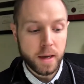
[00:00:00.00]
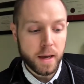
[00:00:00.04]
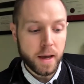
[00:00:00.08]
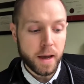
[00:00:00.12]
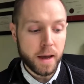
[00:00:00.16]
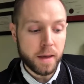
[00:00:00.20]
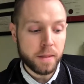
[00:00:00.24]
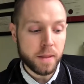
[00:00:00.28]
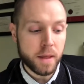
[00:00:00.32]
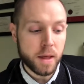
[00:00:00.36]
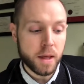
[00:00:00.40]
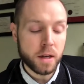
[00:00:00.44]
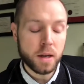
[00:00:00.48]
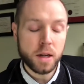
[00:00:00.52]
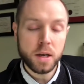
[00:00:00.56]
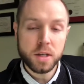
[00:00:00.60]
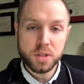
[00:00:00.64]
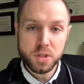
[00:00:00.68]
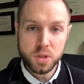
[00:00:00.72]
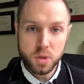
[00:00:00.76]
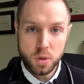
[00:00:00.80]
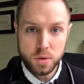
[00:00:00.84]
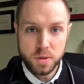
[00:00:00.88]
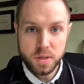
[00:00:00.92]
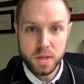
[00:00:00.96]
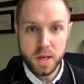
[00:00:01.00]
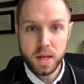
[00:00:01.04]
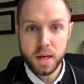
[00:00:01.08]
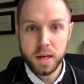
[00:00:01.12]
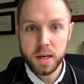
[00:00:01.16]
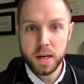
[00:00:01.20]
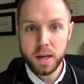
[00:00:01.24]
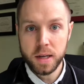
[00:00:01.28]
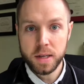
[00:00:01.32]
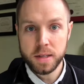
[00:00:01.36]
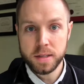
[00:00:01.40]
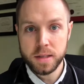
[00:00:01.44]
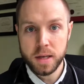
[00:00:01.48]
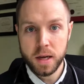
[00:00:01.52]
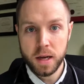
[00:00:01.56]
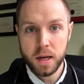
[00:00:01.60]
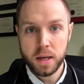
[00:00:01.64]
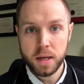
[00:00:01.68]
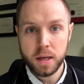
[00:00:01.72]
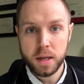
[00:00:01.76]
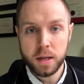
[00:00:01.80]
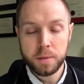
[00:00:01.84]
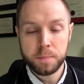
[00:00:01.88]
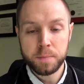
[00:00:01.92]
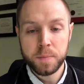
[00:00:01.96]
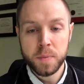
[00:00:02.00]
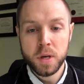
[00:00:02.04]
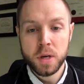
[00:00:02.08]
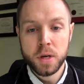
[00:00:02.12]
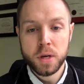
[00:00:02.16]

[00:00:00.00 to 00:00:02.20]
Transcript: and then associated anxiety.